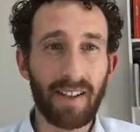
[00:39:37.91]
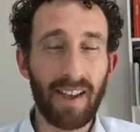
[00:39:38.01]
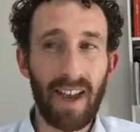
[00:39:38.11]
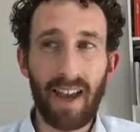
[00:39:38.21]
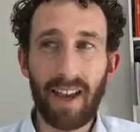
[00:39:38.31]

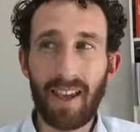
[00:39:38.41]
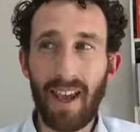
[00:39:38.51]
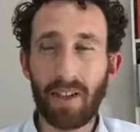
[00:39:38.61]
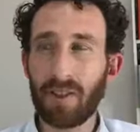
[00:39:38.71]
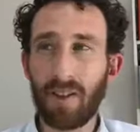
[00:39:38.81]
any
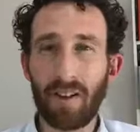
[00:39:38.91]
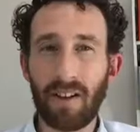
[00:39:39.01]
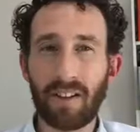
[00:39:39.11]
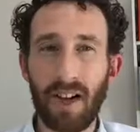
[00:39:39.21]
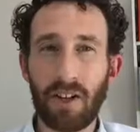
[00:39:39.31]

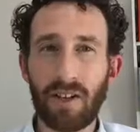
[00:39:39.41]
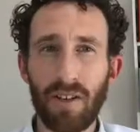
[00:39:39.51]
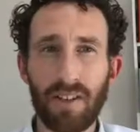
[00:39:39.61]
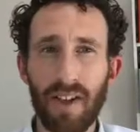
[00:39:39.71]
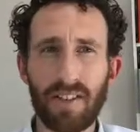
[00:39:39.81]
externalization
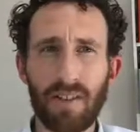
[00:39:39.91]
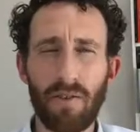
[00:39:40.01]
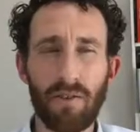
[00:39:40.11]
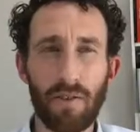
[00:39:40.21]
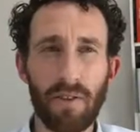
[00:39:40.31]
of our
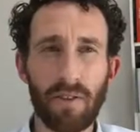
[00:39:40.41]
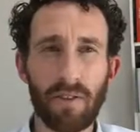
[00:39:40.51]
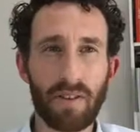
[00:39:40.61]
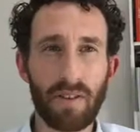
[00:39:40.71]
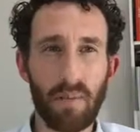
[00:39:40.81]
self-worth
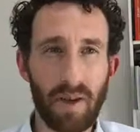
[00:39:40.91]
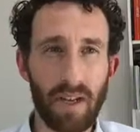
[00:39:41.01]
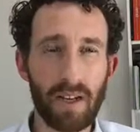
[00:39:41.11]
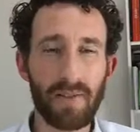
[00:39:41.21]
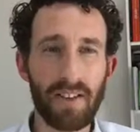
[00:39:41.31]
to the
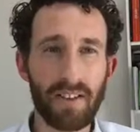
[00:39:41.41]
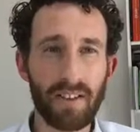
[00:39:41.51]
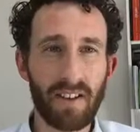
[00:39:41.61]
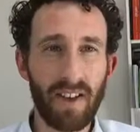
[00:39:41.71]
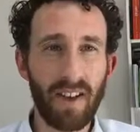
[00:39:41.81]
opinion of others
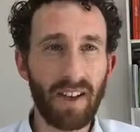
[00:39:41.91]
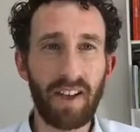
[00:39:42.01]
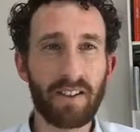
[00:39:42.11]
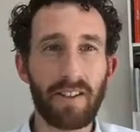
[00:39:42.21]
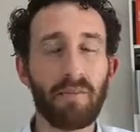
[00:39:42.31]

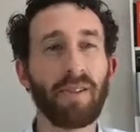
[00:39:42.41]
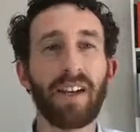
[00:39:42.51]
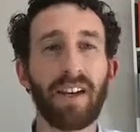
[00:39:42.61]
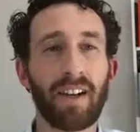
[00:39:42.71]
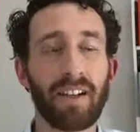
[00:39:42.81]
is complete
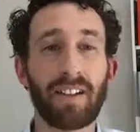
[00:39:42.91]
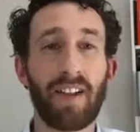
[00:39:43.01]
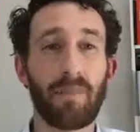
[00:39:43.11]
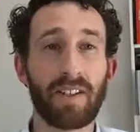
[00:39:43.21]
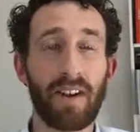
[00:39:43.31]
and utter
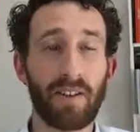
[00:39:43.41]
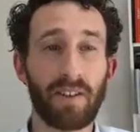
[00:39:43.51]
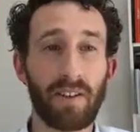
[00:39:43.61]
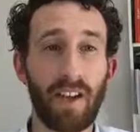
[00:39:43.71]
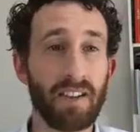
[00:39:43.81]
sabotage.
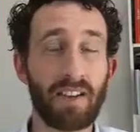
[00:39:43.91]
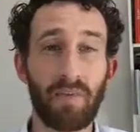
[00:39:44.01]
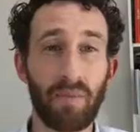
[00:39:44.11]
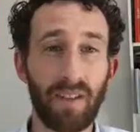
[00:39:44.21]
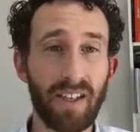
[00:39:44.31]
It's
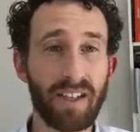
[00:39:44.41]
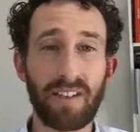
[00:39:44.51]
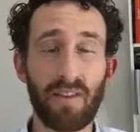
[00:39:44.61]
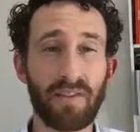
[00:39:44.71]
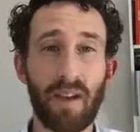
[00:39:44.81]
complete
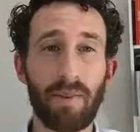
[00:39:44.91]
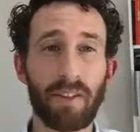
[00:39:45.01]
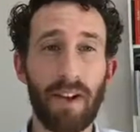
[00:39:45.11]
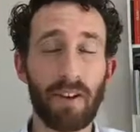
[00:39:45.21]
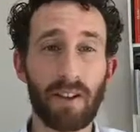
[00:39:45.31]

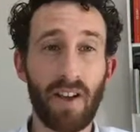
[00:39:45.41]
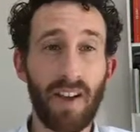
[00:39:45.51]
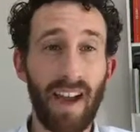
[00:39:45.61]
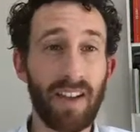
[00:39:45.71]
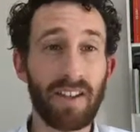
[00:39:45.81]
self-sabotage
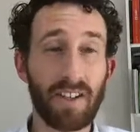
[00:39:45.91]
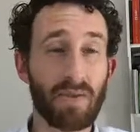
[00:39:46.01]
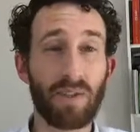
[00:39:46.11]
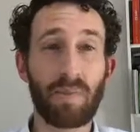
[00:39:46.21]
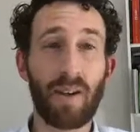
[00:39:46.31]
and a
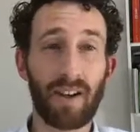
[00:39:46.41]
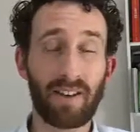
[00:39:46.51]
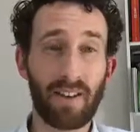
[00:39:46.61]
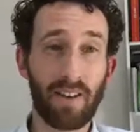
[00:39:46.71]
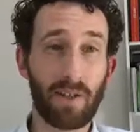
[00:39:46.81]
disrespect
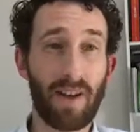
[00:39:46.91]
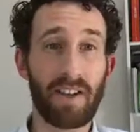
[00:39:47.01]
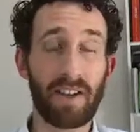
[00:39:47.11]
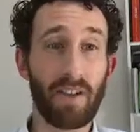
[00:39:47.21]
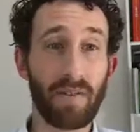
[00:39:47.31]
to
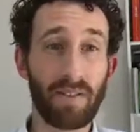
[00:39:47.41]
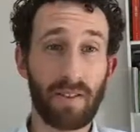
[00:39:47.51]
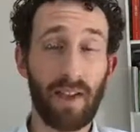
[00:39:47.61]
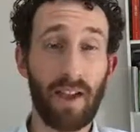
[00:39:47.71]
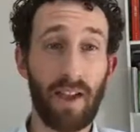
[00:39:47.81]
ourselves
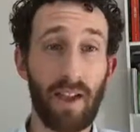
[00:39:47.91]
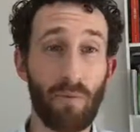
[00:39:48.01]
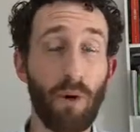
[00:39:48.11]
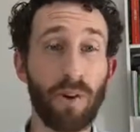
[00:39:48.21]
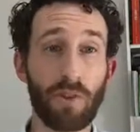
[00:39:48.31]
and
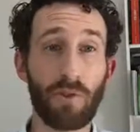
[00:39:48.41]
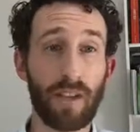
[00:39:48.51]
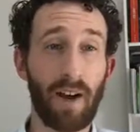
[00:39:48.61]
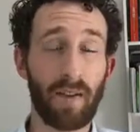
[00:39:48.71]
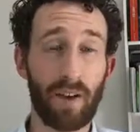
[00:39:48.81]
what we truly
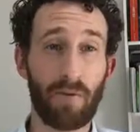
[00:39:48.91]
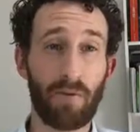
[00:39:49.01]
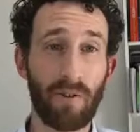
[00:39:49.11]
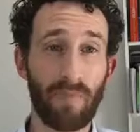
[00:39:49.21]
are at our core.